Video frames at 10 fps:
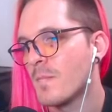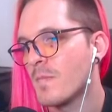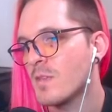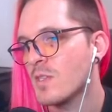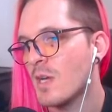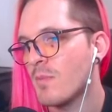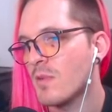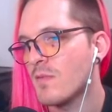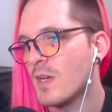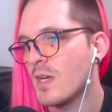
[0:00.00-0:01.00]
There's a couple
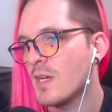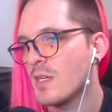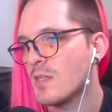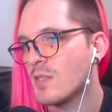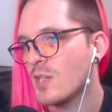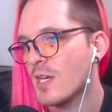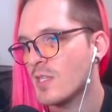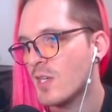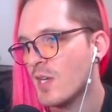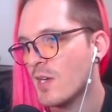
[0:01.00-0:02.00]
of
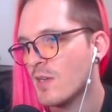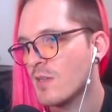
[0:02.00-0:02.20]
checks here.